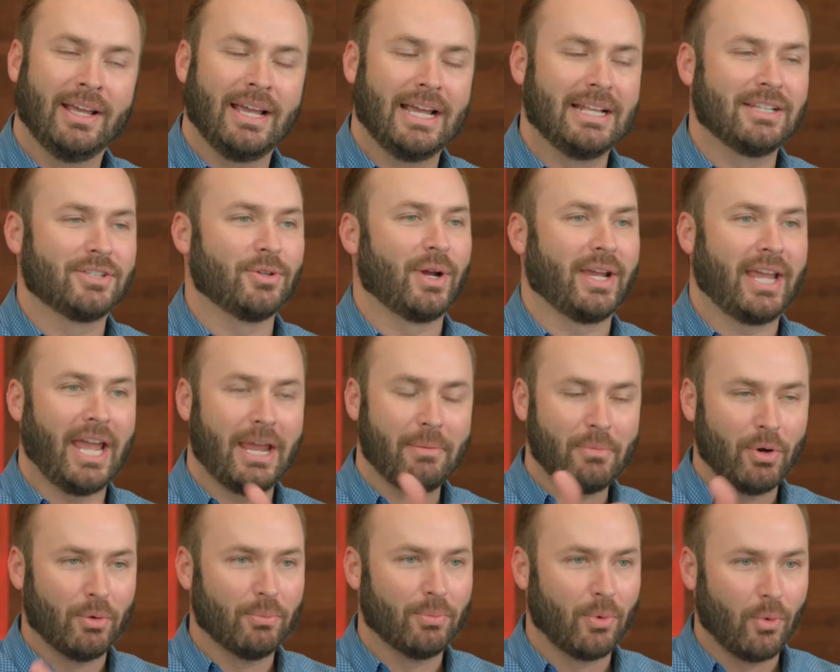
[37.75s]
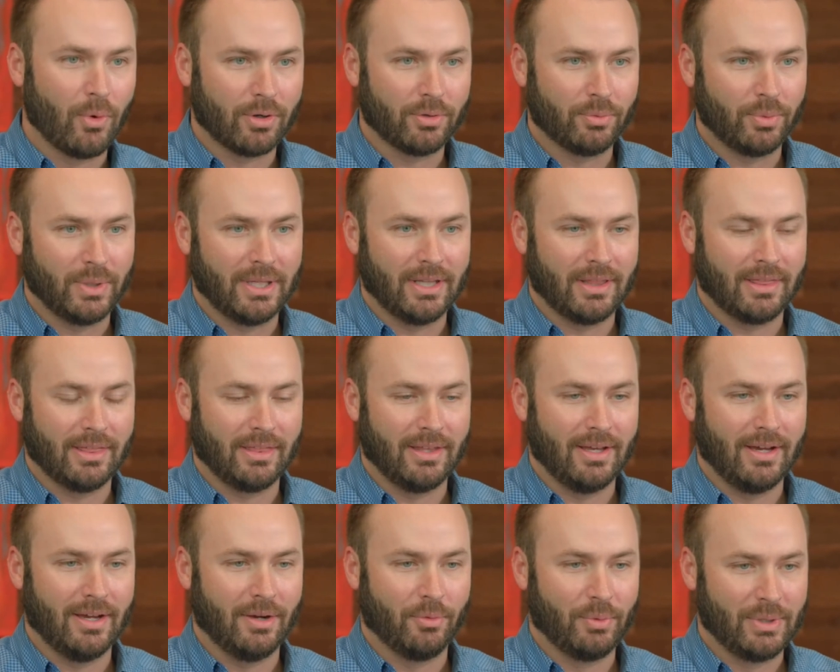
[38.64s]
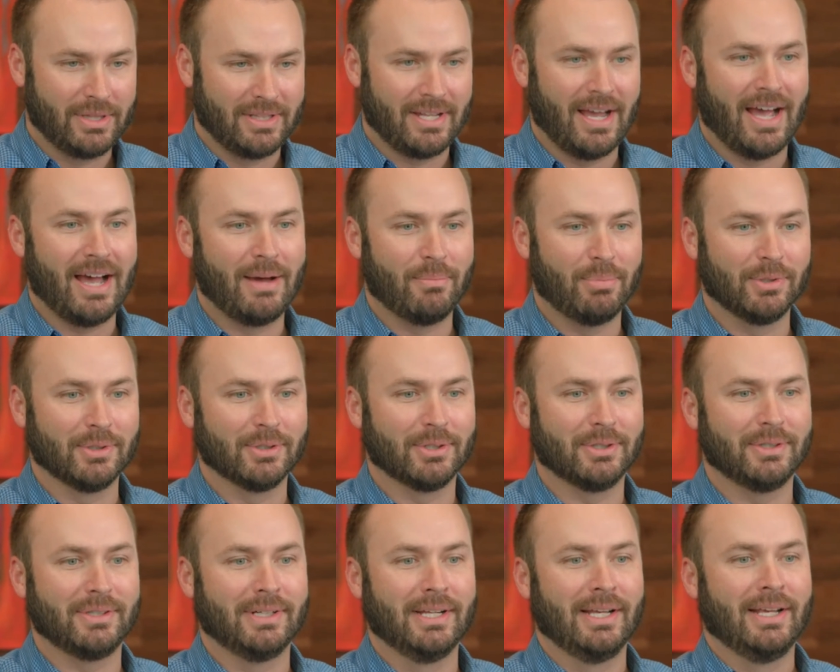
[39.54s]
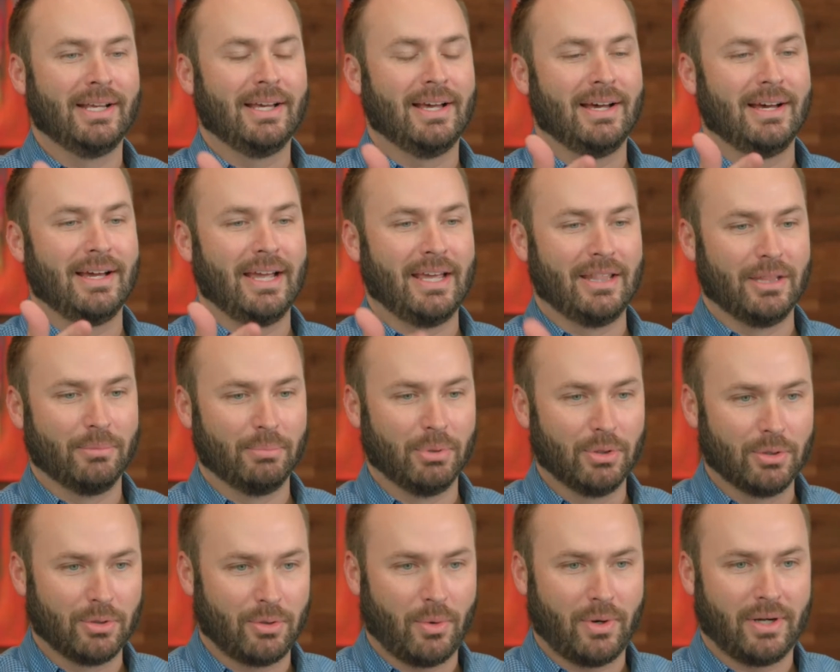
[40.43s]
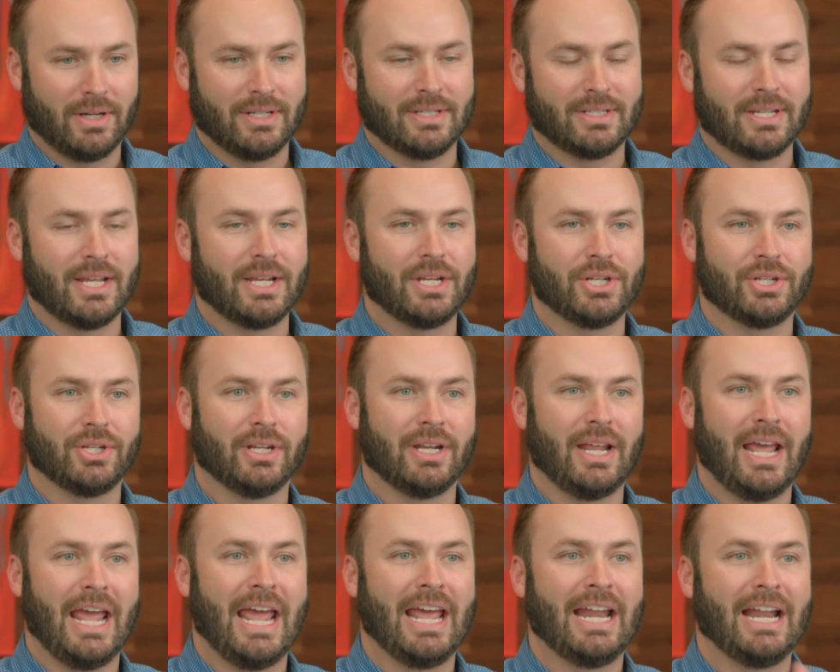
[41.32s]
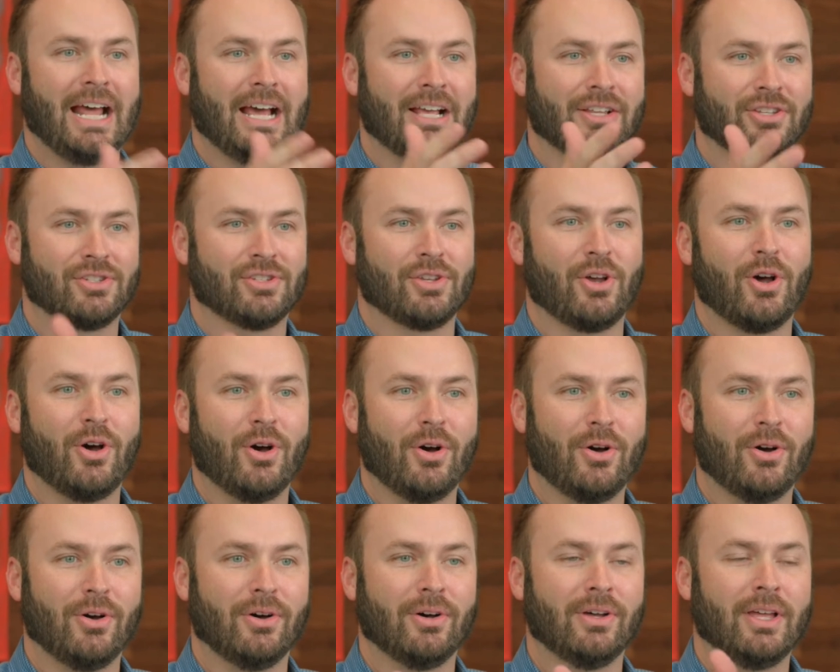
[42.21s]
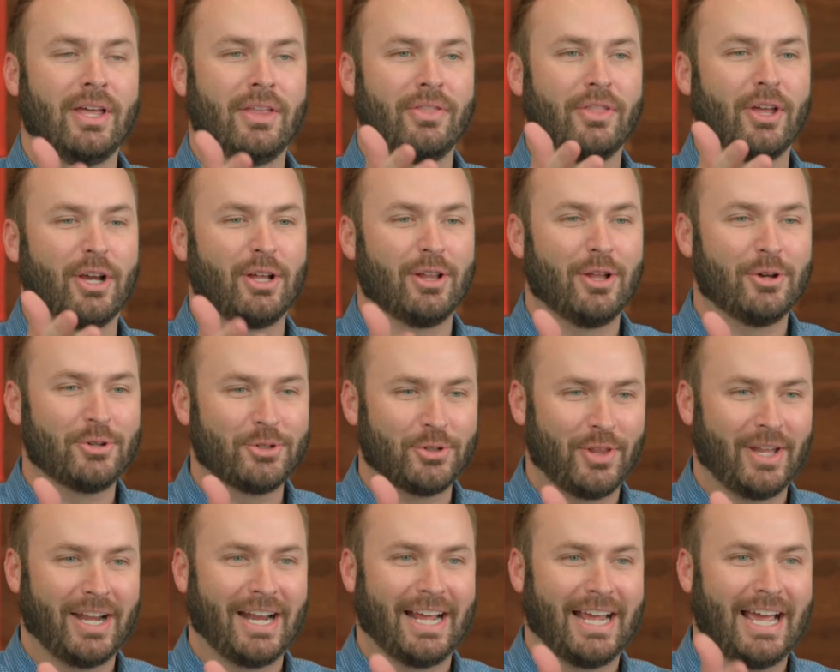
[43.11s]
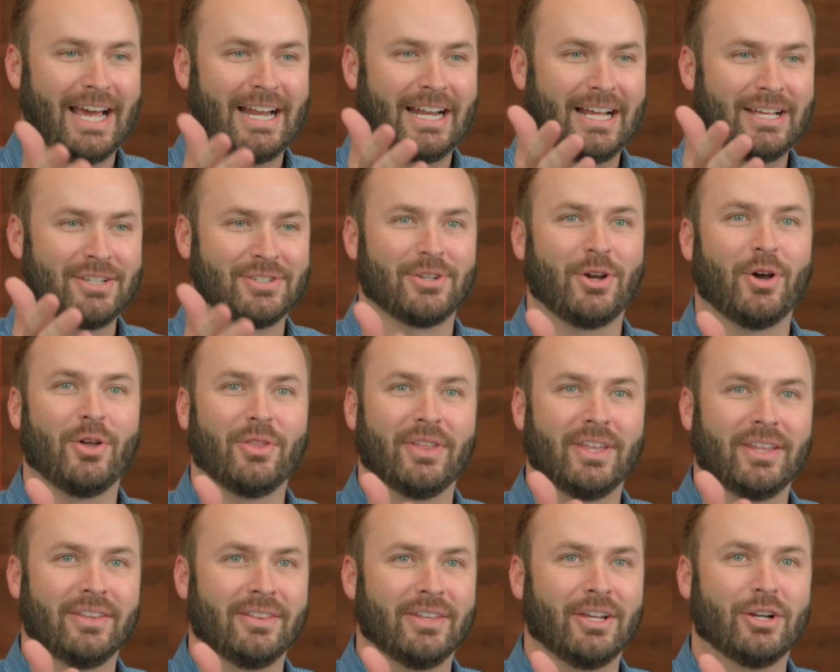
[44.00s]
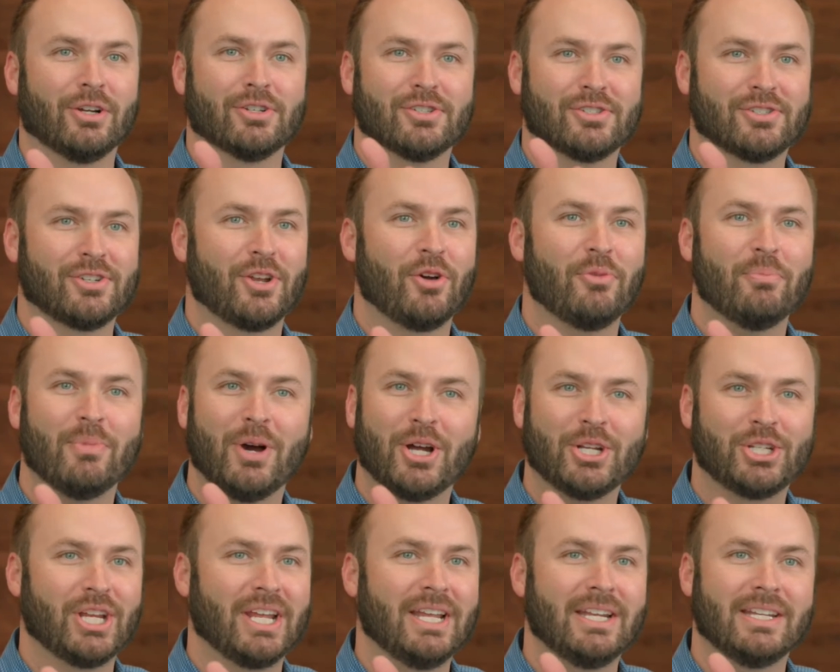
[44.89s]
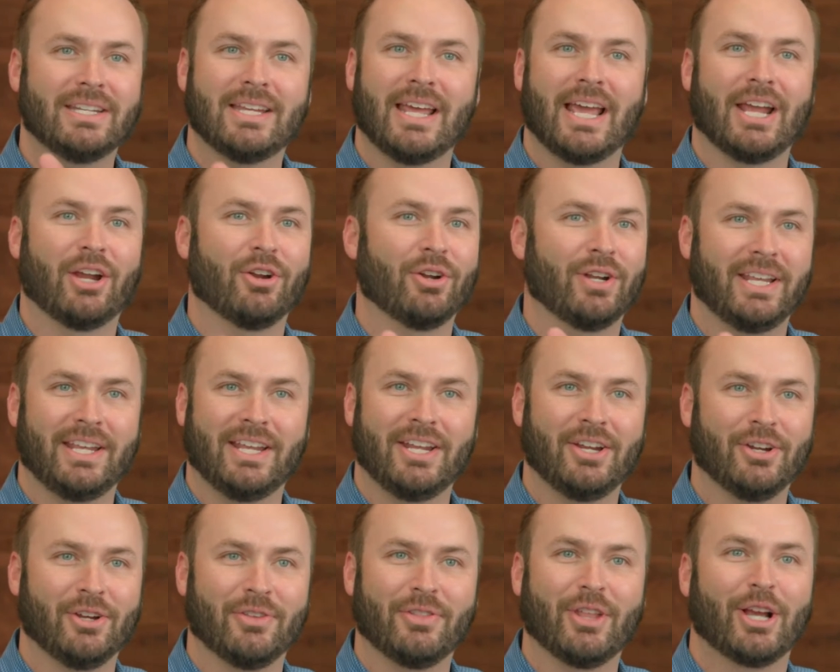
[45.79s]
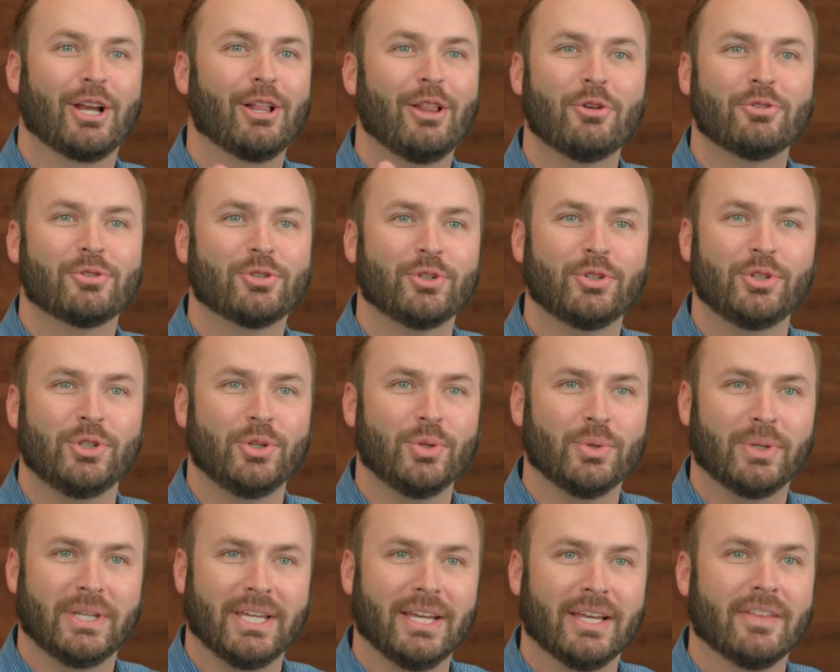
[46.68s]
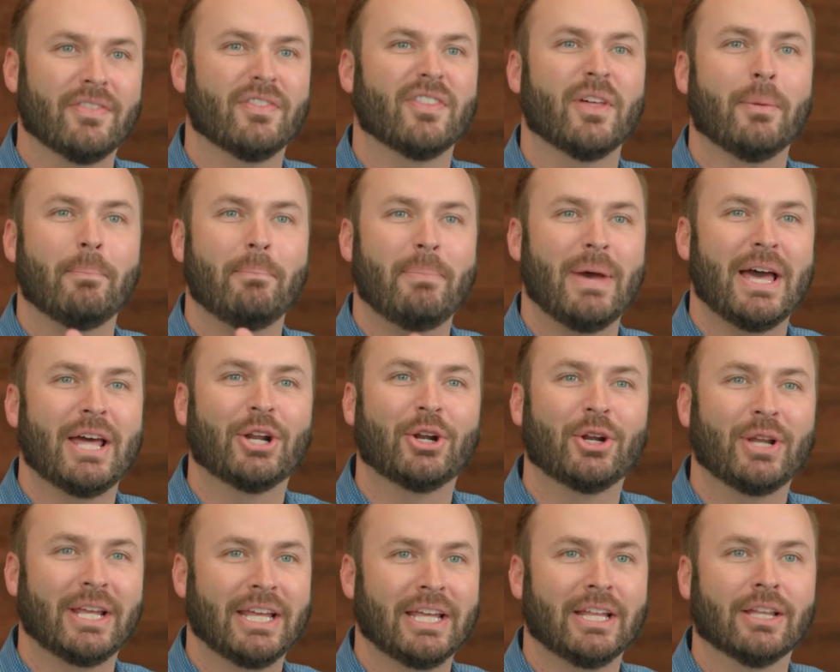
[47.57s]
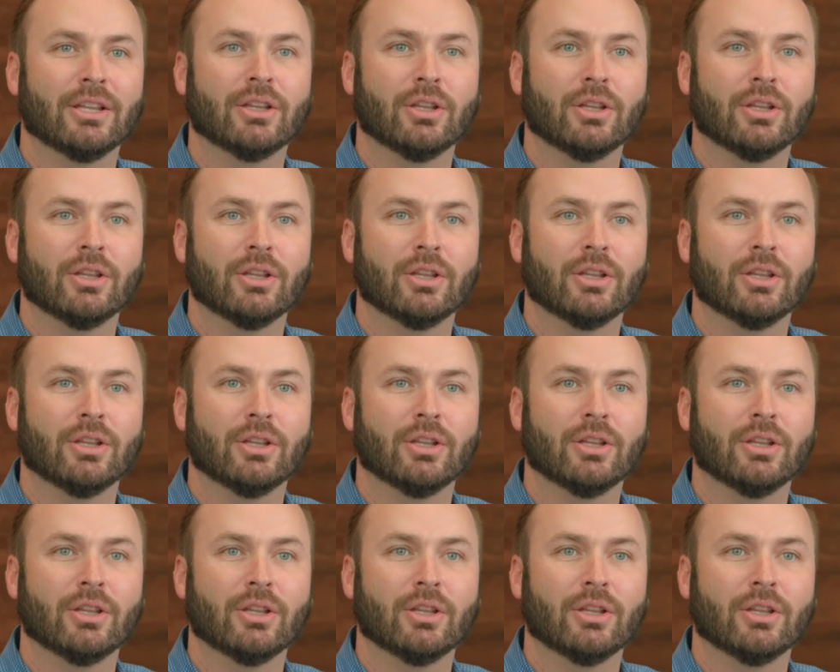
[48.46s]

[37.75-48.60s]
And so I came on board with Ty Bullard and the Bullard organization, and I saw, the closer that I got, I saw that there's so much integrity here, and the closer you get, the better it